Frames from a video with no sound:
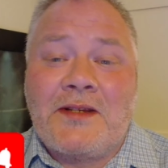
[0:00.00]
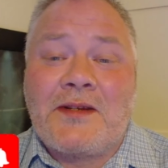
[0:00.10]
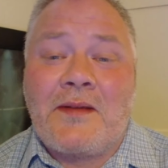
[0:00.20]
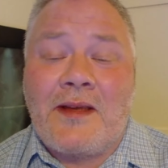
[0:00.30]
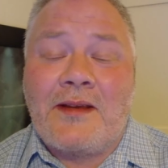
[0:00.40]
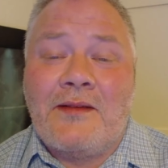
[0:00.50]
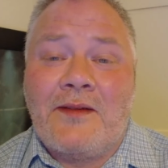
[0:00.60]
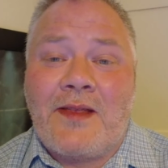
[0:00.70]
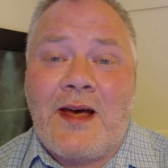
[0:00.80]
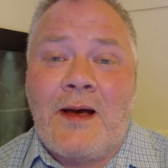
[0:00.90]
thank you for
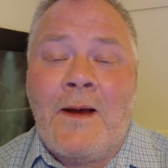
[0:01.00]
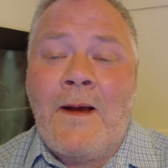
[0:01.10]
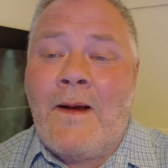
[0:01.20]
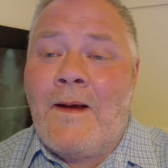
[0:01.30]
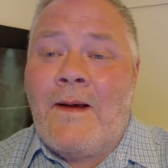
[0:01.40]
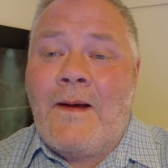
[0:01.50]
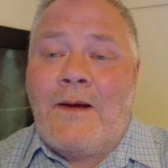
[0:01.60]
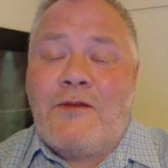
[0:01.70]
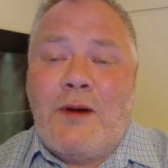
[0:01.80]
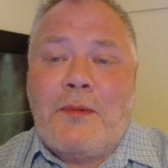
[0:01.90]
that.
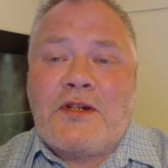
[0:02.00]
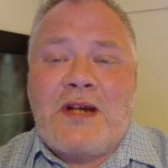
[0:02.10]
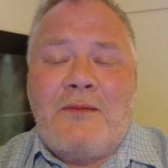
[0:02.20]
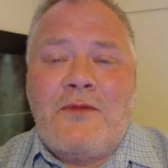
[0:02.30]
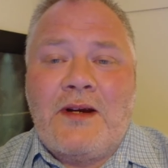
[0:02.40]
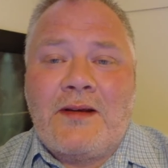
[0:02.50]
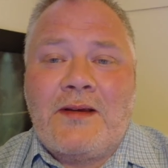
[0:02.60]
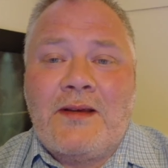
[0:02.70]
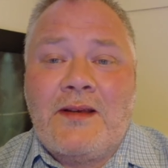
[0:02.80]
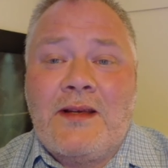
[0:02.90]
Robert Jenrick
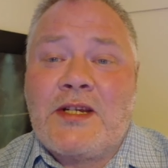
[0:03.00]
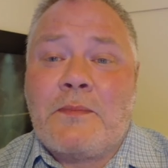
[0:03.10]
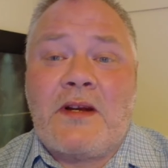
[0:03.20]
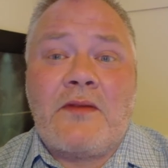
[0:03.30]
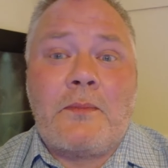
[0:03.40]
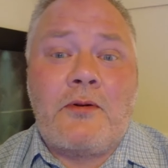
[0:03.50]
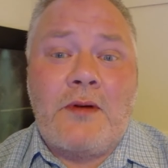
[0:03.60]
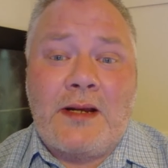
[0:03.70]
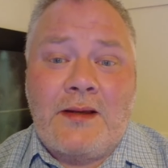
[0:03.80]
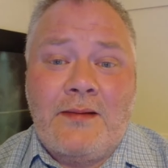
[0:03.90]
is a bit of a
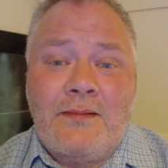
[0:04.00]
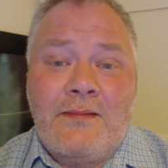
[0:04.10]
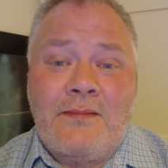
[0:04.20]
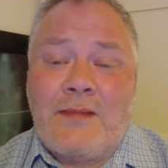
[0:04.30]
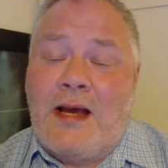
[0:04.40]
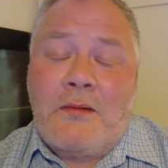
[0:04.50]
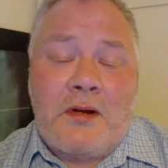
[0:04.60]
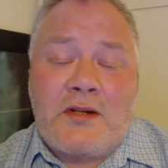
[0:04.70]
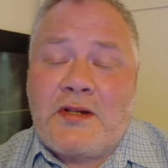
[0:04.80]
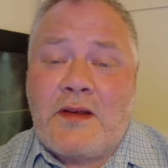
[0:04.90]
prick, and I'm going
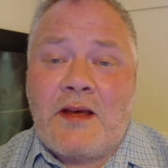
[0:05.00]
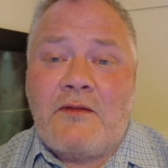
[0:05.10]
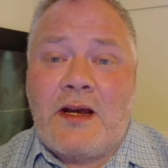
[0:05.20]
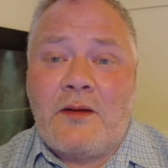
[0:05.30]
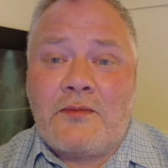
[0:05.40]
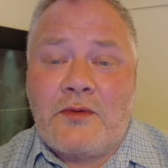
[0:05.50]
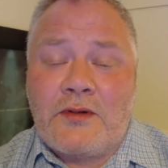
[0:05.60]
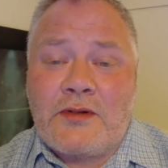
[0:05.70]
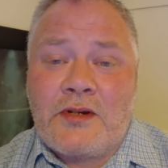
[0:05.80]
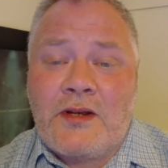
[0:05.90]
to say that right up
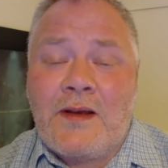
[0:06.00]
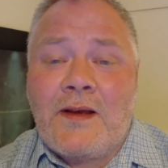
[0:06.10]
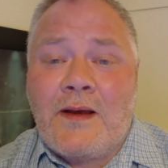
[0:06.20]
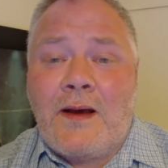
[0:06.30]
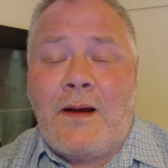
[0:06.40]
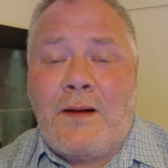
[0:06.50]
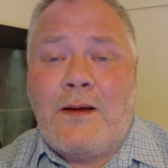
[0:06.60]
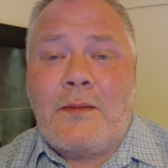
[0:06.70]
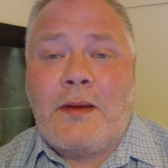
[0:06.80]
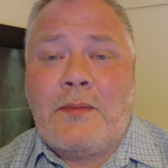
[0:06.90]
front. A
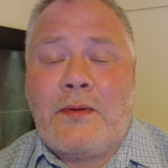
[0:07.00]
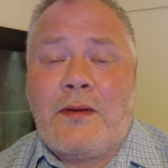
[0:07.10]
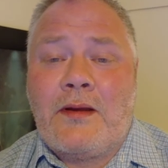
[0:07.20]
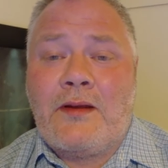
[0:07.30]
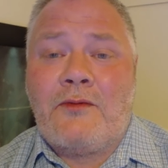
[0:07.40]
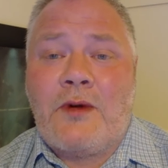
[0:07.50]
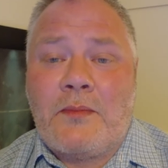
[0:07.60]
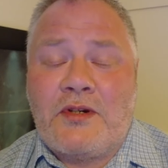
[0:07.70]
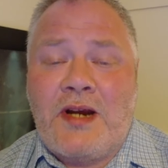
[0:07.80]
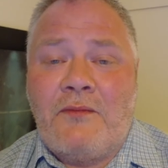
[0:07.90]
lot of people think that
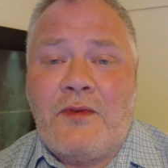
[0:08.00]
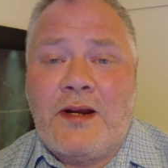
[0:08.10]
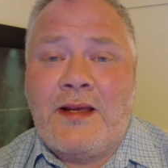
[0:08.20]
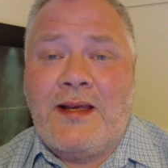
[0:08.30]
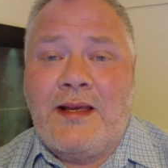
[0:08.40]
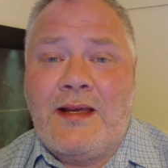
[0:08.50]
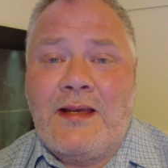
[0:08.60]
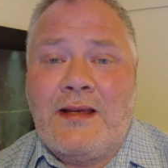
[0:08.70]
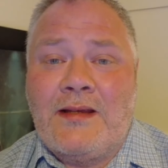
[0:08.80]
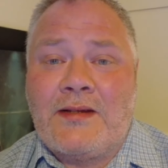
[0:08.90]
Robert Jenrick
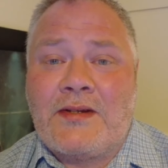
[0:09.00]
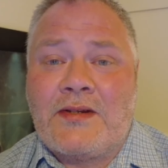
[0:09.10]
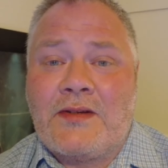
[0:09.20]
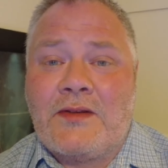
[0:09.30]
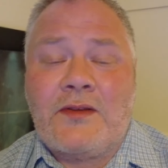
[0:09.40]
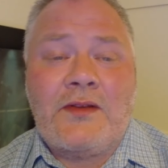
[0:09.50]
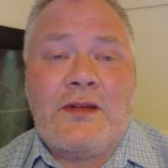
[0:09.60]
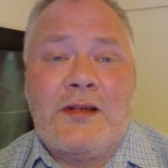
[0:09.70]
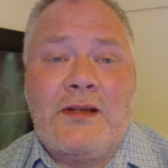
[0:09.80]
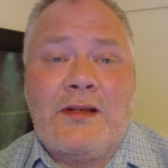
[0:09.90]
is
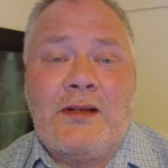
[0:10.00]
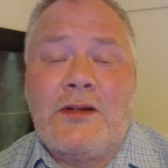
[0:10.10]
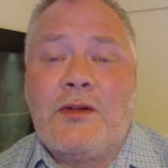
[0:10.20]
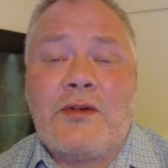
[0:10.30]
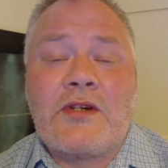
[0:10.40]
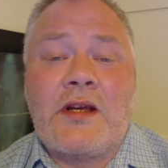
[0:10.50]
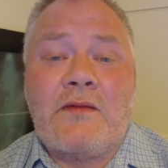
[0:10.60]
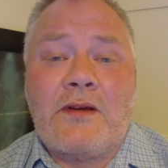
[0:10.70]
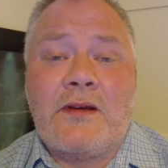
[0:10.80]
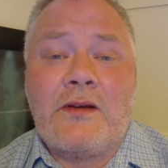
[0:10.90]
the new
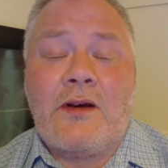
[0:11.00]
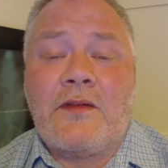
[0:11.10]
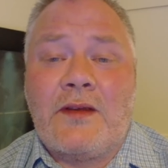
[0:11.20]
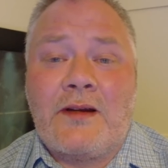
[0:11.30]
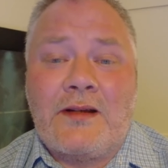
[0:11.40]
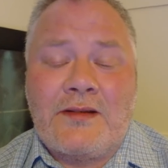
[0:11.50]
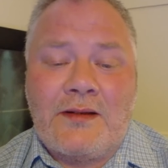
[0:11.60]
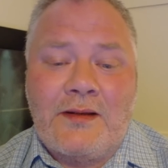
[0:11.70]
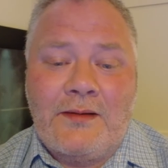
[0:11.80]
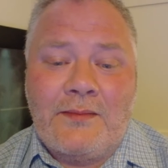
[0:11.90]
saviour of the United
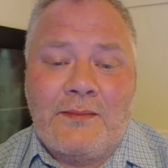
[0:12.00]
Kingdom.